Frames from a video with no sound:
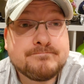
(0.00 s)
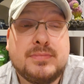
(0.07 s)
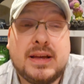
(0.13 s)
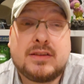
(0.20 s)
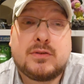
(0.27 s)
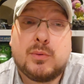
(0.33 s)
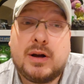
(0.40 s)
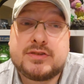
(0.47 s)

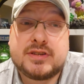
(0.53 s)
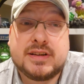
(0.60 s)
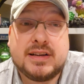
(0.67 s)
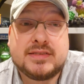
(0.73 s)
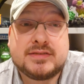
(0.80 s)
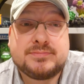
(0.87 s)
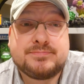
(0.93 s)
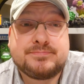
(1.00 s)
Thanks for watching,
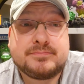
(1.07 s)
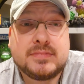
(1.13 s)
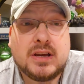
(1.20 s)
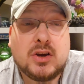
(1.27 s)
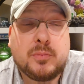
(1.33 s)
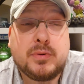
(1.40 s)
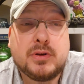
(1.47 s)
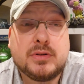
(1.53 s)
guys. I
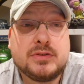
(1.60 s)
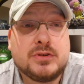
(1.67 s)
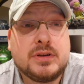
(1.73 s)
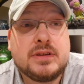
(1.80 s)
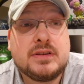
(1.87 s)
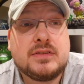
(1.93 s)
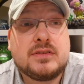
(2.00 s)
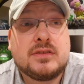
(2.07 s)
hope you
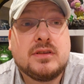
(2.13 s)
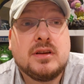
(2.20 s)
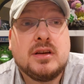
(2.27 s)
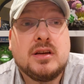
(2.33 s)
enjoyed this.